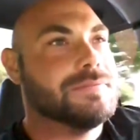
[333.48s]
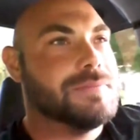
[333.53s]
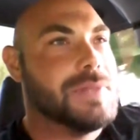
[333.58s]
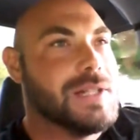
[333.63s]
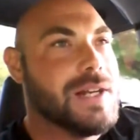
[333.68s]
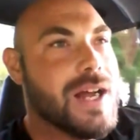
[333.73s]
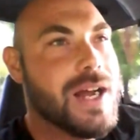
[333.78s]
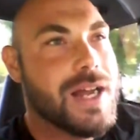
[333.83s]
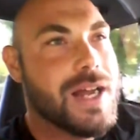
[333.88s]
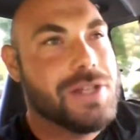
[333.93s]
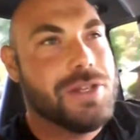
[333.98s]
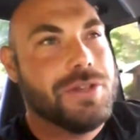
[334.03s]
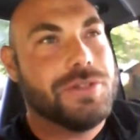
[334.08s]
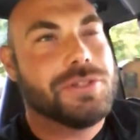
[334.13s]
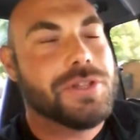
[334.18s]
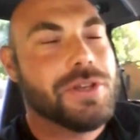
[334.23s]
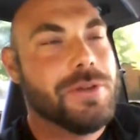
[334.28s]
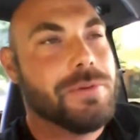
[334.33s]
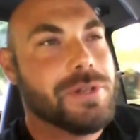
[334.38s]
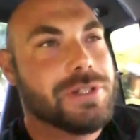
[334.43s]
But all right,
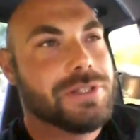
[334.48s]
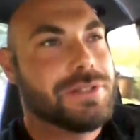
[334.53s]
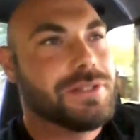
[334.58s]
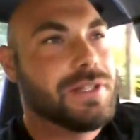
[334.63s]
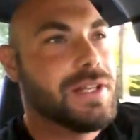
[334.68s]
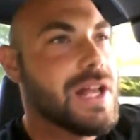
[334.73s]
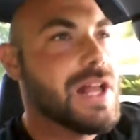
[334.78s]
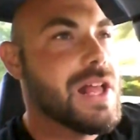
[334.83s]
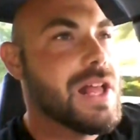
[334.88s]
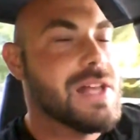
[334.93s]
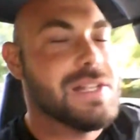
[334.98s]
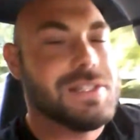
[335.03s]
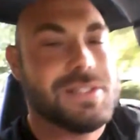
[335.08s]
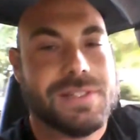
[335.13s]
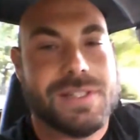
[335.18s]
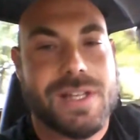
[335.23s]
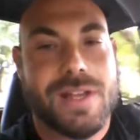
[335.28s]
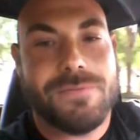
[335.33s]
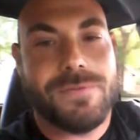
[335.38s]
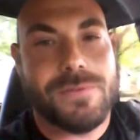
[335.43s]
YouTubers, that's
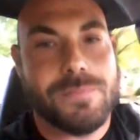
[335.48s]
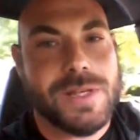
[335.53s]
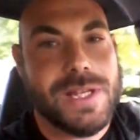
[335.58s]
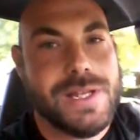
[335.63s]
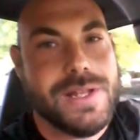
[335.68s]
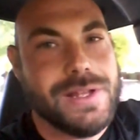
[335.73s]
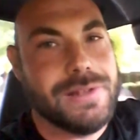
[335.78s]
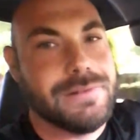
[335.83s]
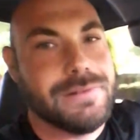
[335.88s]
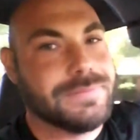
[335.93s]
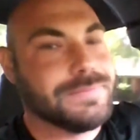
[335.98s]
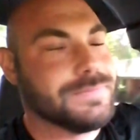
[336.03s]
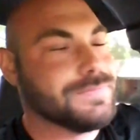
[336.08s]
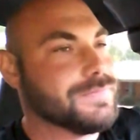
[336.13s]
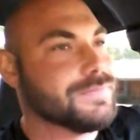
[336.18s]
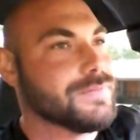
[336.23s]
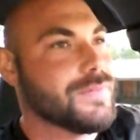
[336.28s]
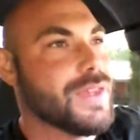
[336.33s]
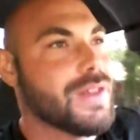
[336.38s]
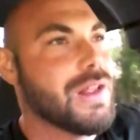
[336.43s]
enough for me.
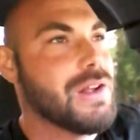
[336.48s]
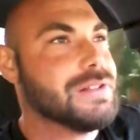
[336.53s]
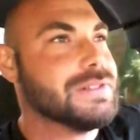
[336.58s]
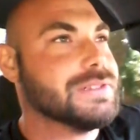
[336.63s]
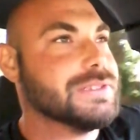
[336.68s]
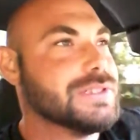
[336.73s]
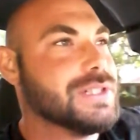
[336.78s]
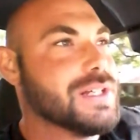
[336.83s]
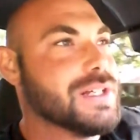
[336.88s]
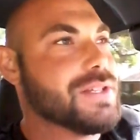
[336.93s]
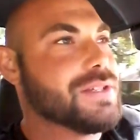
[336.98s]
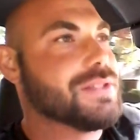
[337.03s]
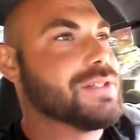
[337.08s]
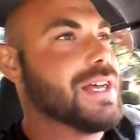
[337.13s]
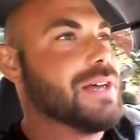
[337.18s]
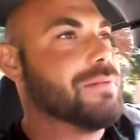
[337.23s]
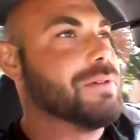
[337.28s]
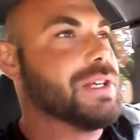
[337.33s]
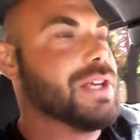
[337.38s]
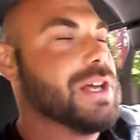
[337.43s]
It's
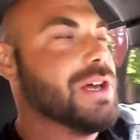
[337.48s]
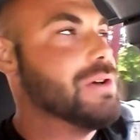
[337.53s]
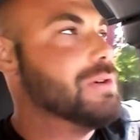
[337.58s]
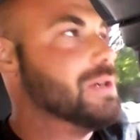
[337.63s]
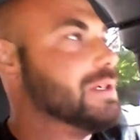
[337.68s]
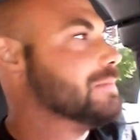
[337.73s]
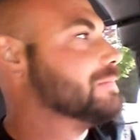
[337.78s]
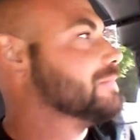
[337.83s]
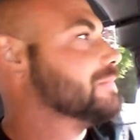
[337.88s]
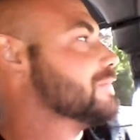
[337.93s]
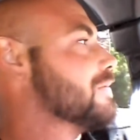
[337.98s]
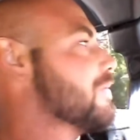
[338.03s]
time to go and